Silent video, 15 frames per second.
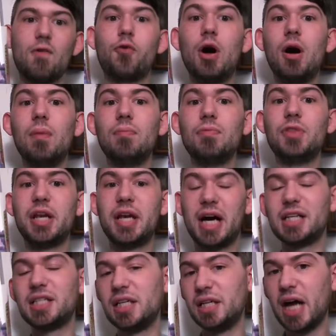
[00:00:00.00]
from the
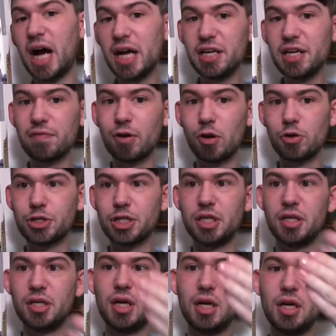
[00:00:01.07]
1990
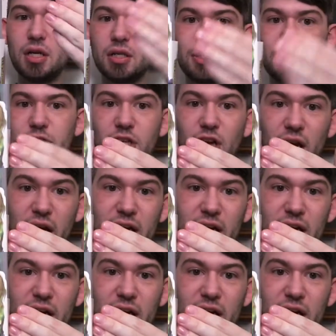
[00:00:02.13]
version to